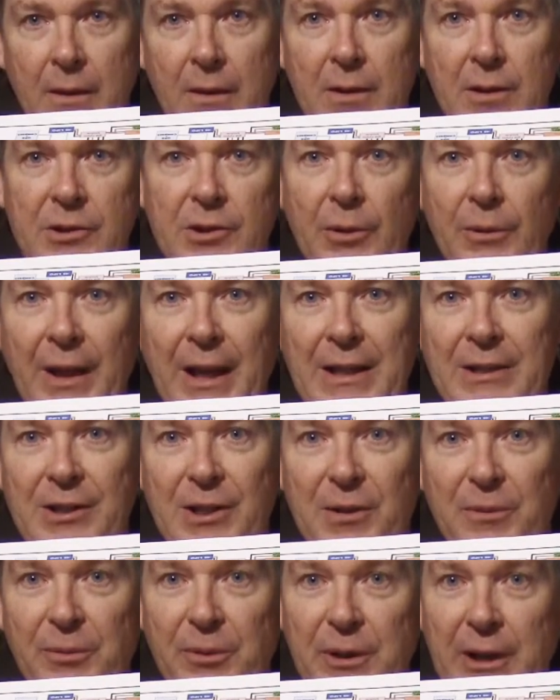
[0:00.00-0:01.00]
So that's
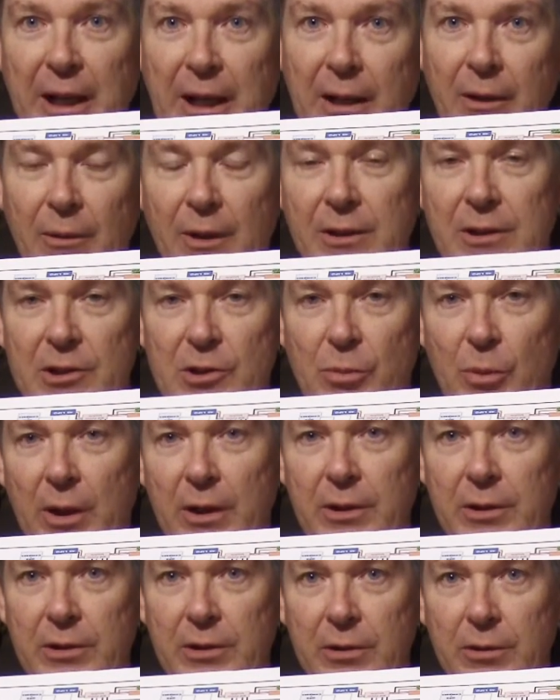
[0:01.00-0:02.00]
it for now. I just
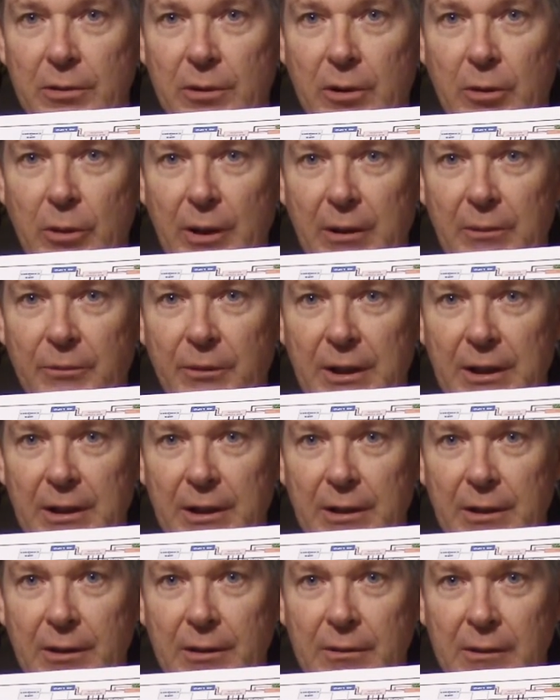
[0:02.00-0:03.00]
wanted to do a quick
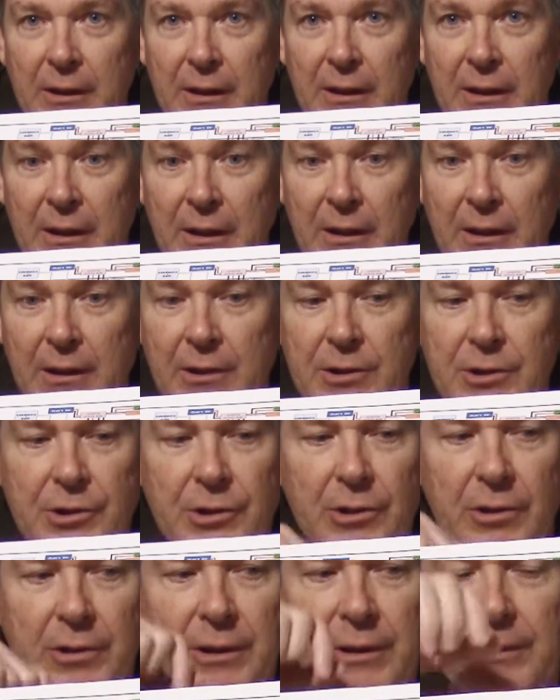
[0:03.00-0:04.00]
video
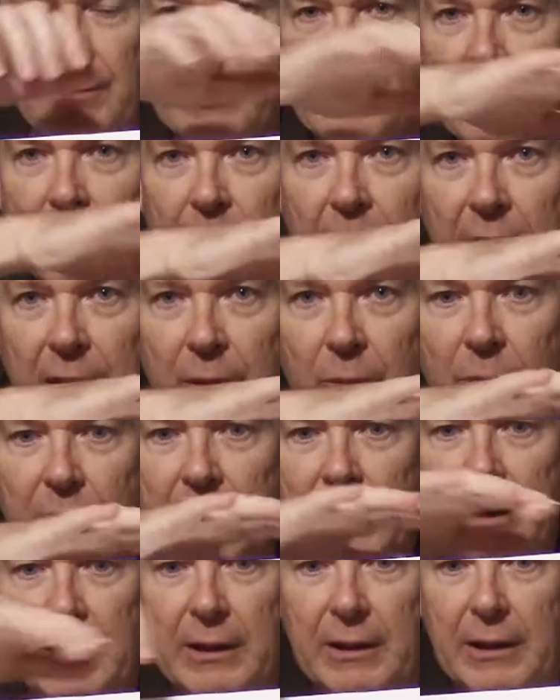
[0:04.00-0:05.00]
concerning this right
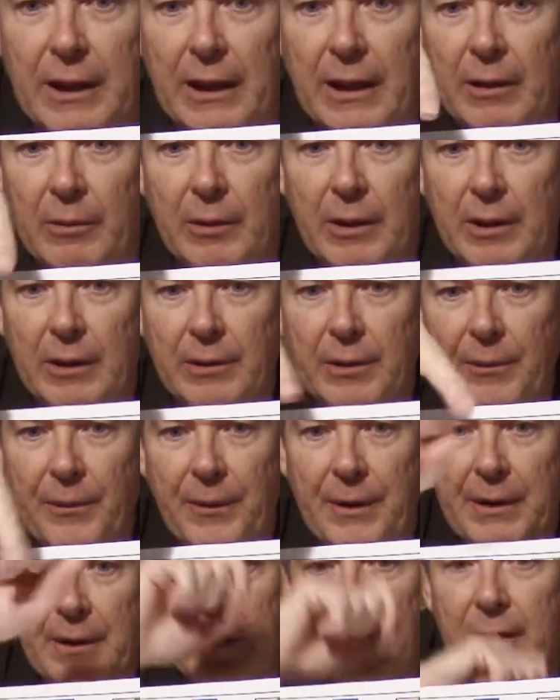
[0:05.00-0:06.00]
wing and how all of
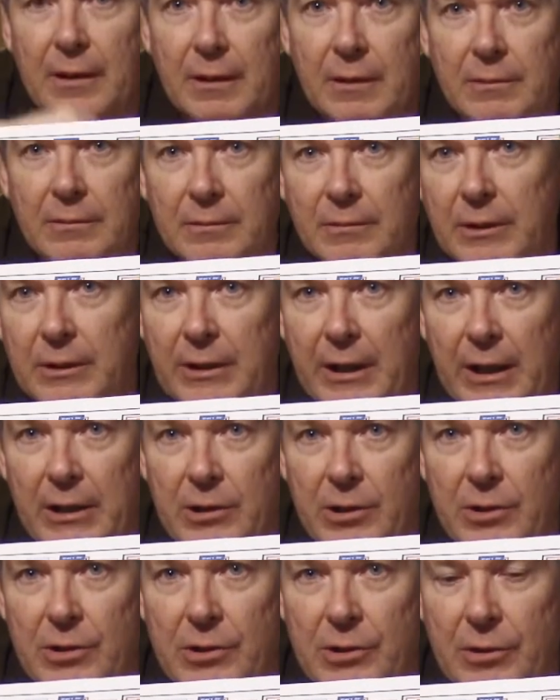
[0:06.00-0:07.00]
the
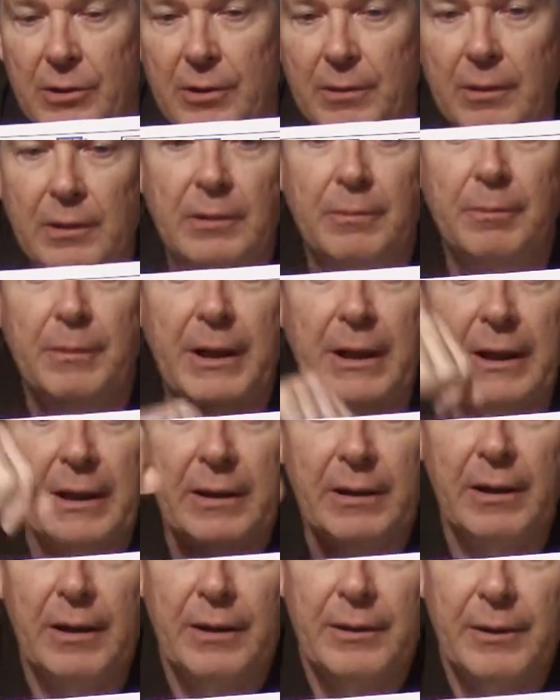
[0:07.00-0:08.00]
connections are
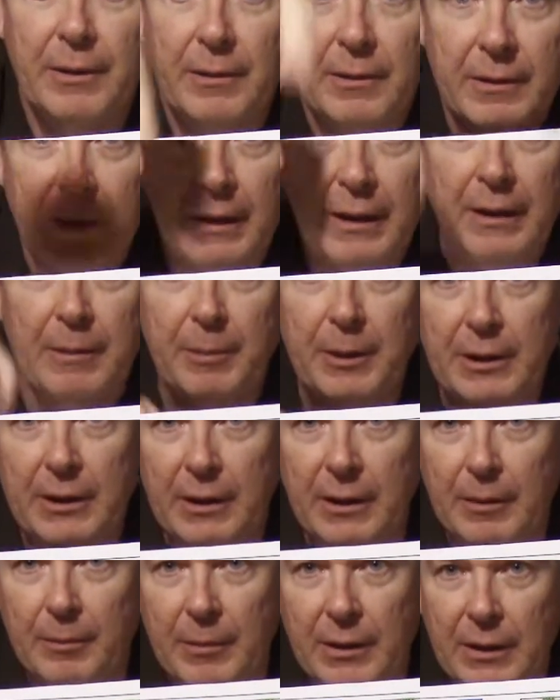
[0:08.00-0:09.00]
made on the
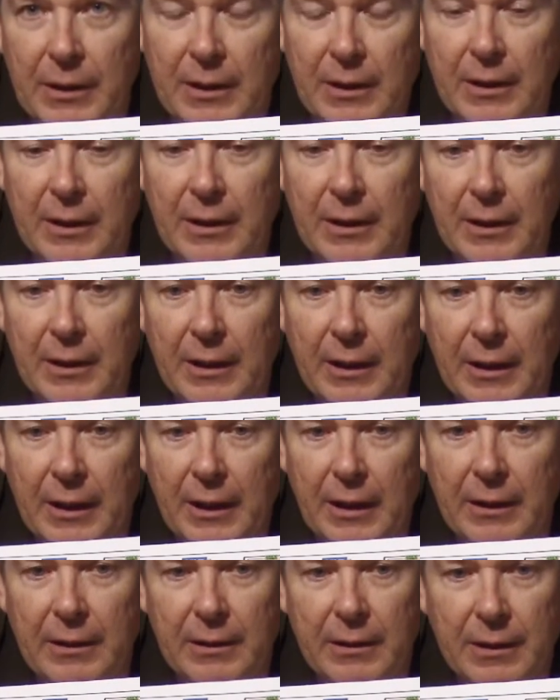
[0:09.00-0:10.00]
APM.
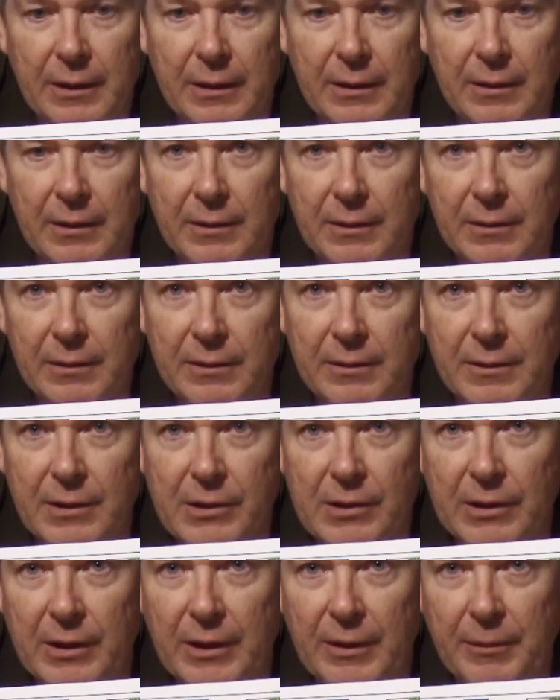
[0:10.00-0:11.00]
And
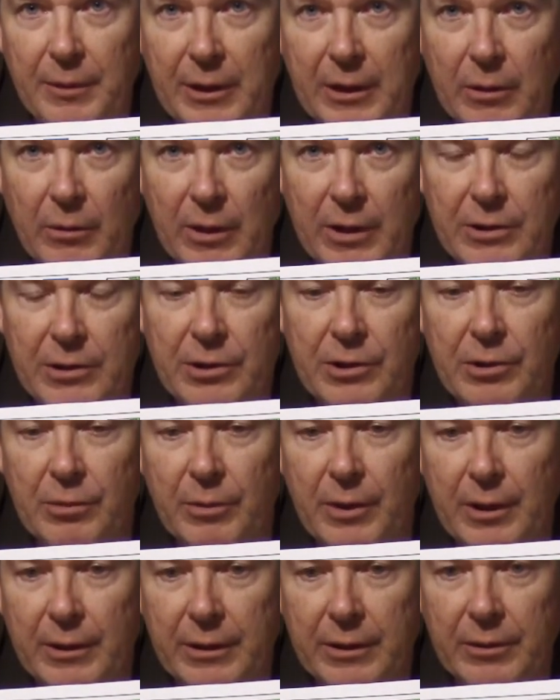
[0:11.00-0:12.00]
Just leave any questions you
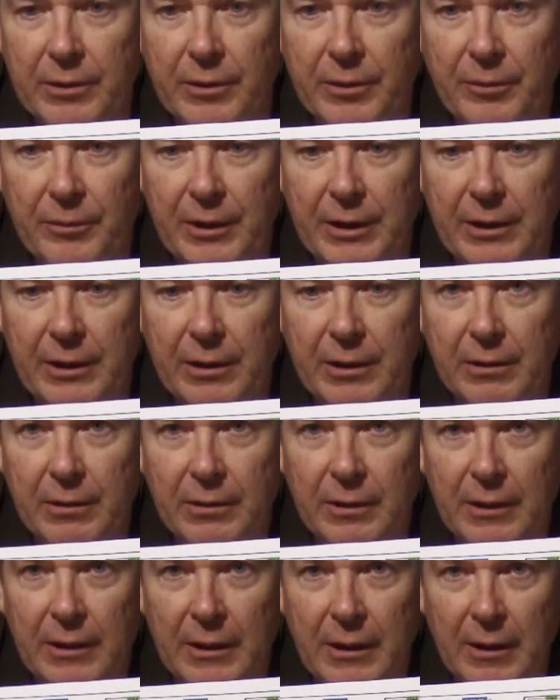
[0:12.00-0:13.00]
want under the video.
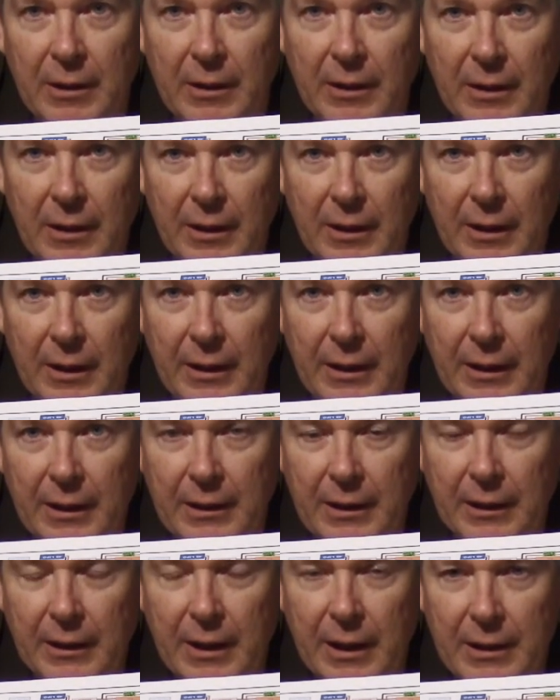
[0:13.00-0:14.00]

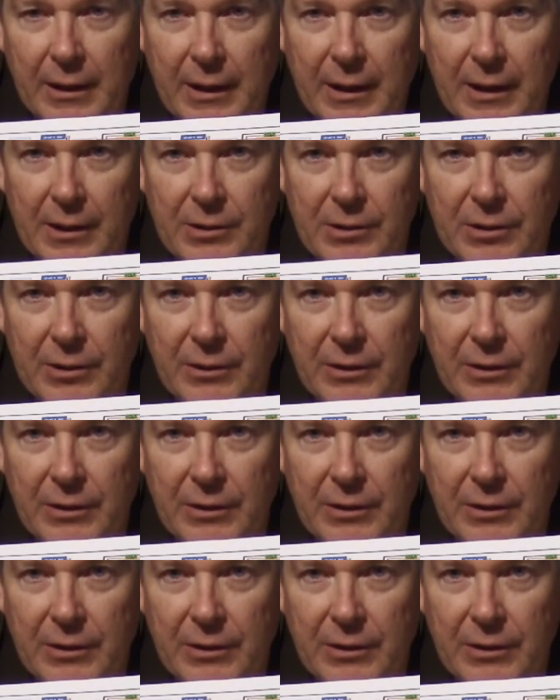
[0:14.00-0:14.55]
And I gotta ask you